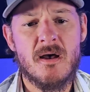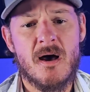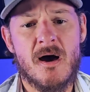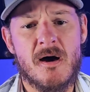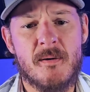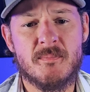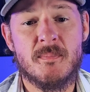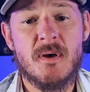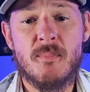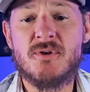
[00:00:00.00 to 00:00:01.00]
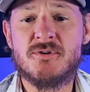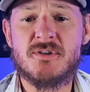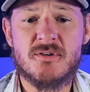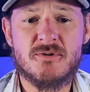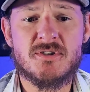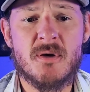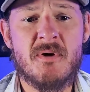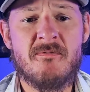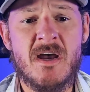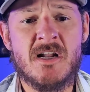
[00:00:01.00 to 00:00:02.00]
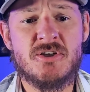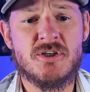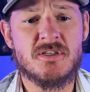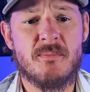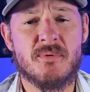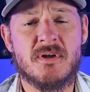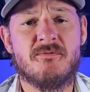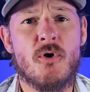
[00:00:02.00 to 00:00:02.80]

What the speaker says: But there's some advantages, I believe,